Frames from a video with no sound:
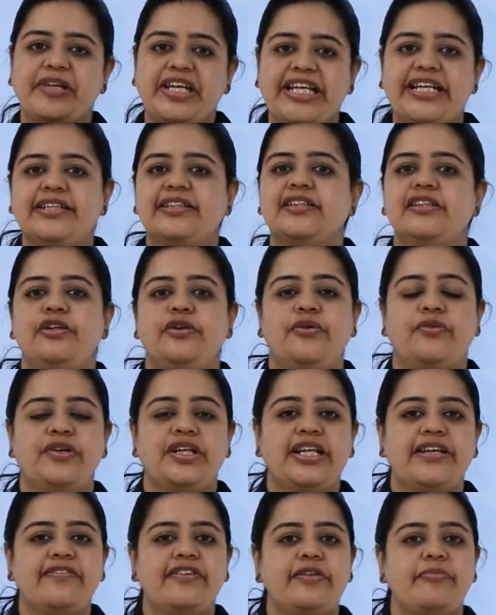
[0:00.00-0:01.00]
be it
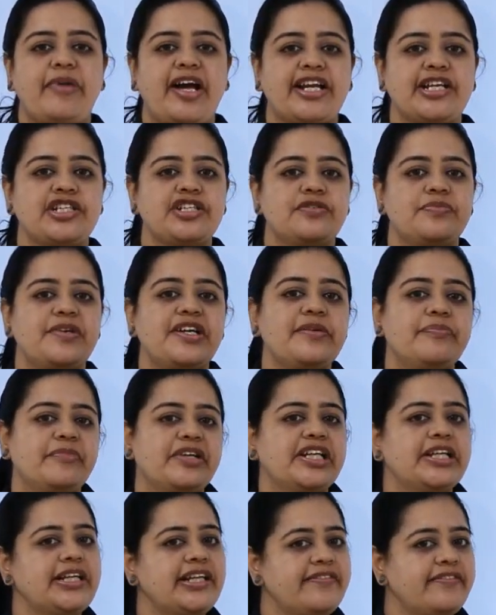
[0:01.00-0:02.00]
lower level
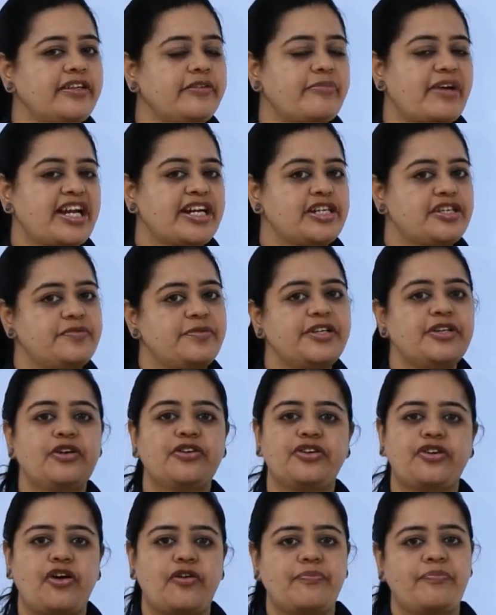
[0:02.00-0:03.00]
management, middle level
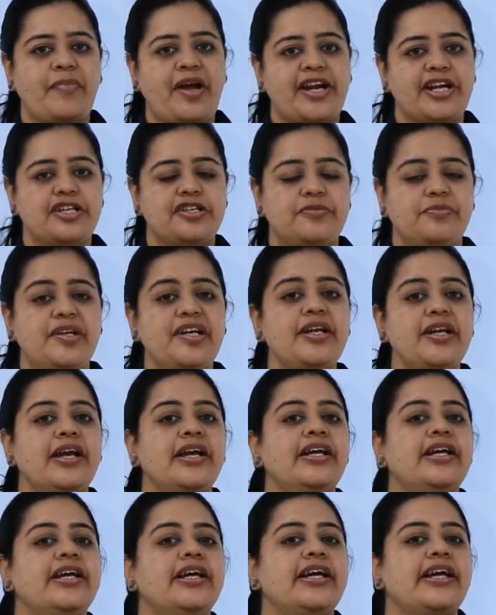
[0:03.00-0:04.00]
management or top
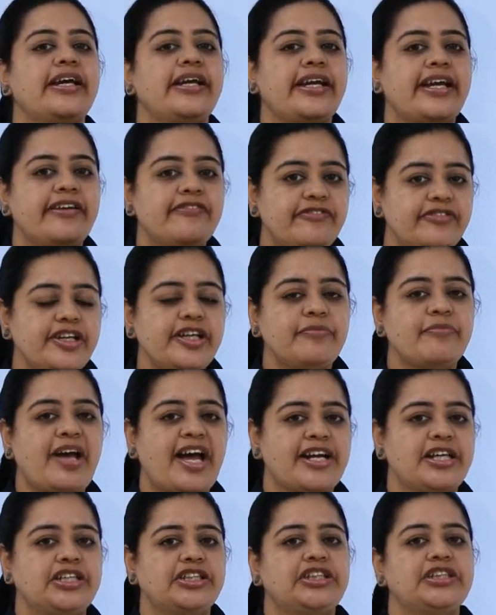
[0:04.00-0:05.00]
management every
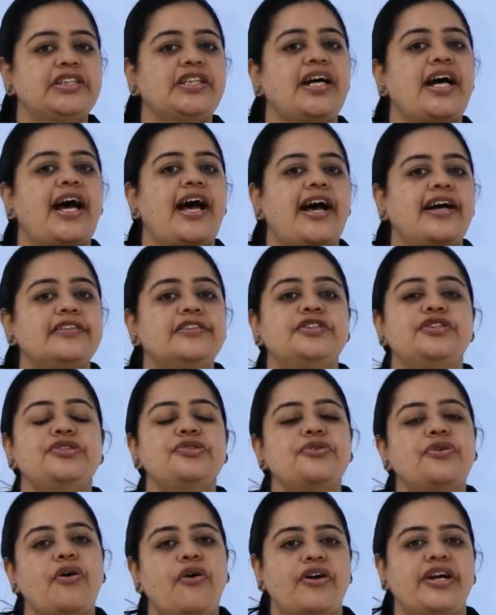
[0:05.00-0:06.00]
manager has
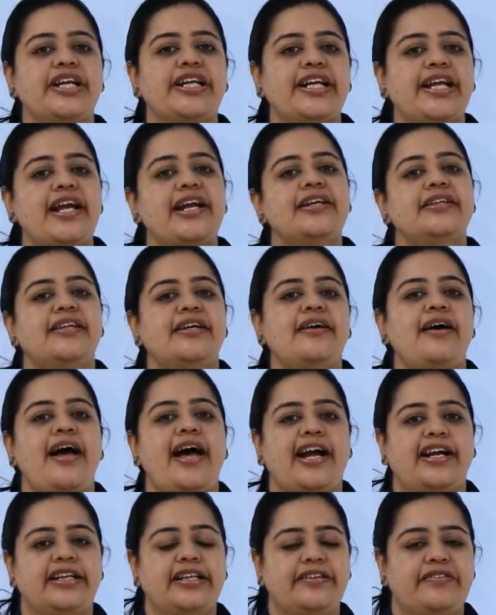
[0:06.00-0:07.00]
to coordinate the
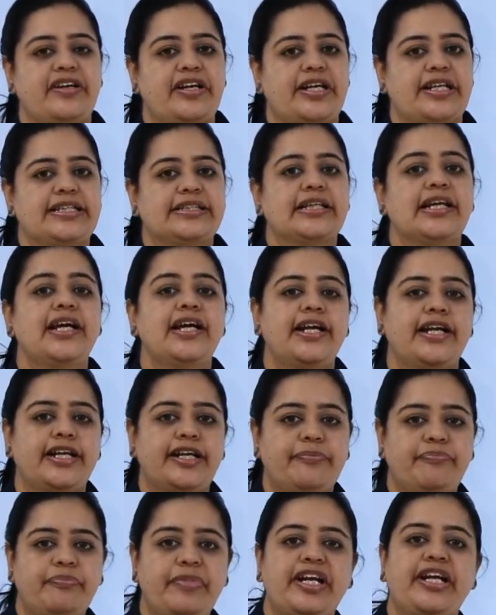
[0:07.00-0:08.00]
activities.
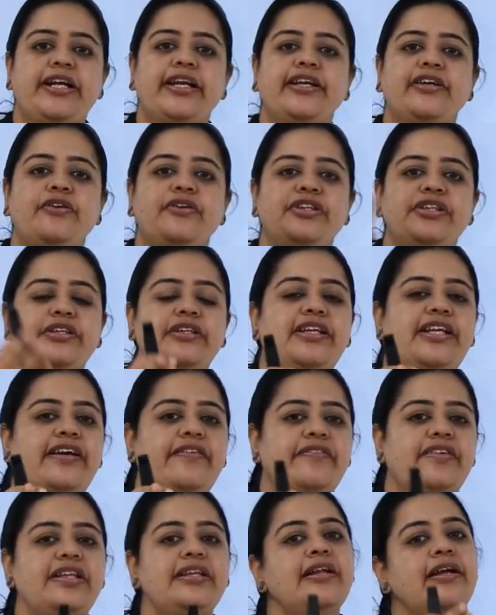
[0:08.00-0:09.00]
Depending on the
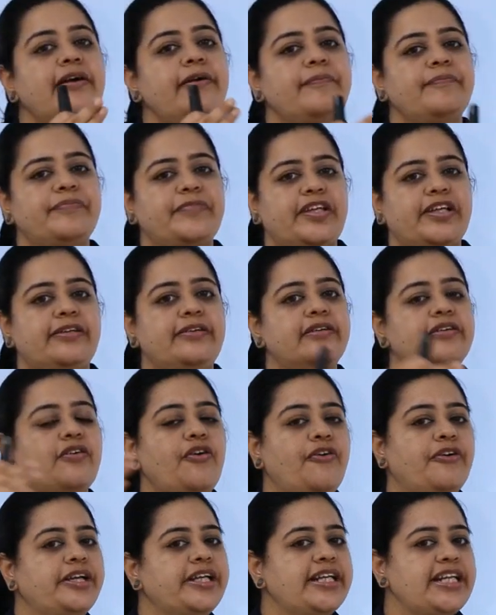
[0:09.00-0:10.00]
level, the
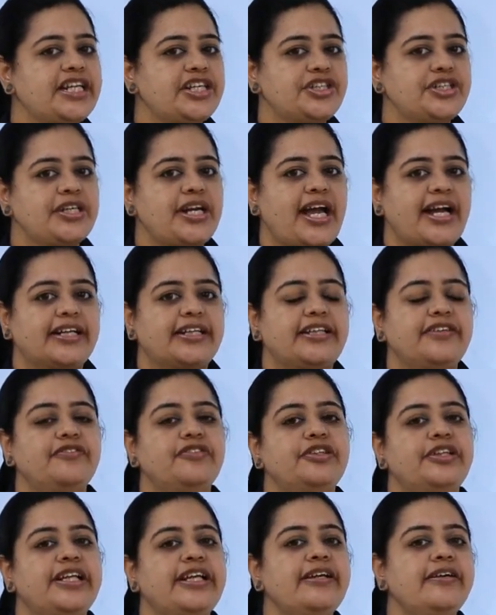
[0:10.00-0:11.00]
coordination
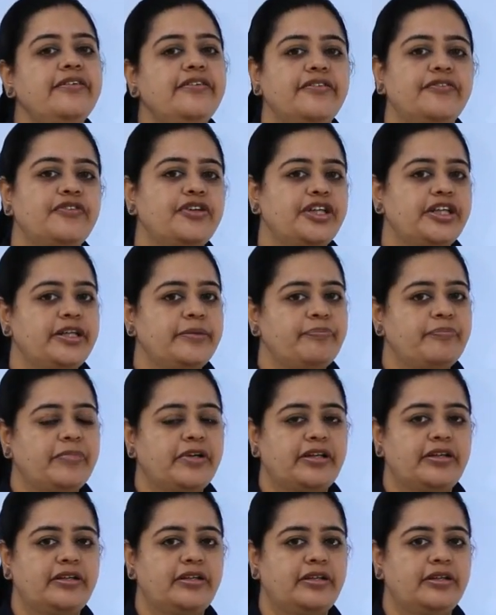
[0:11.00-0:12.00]
activity would,
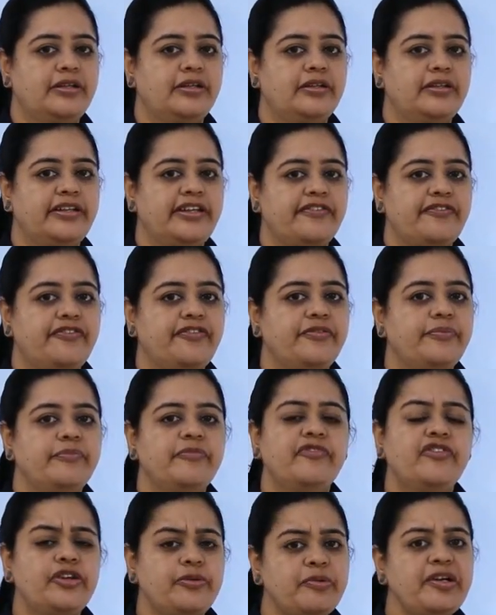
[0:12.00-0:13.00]
dip, uh,
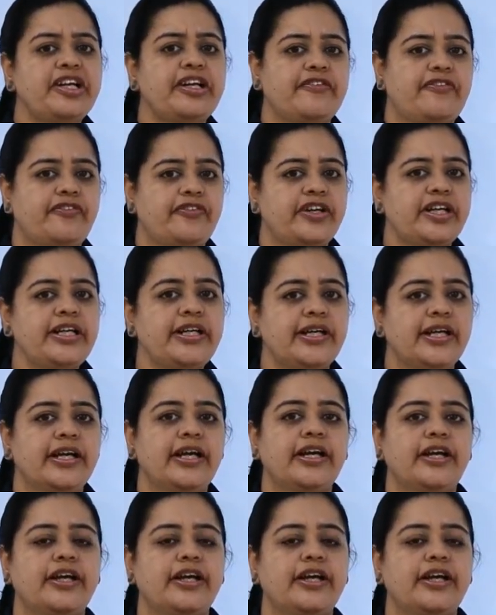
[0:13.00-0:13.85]
would be different.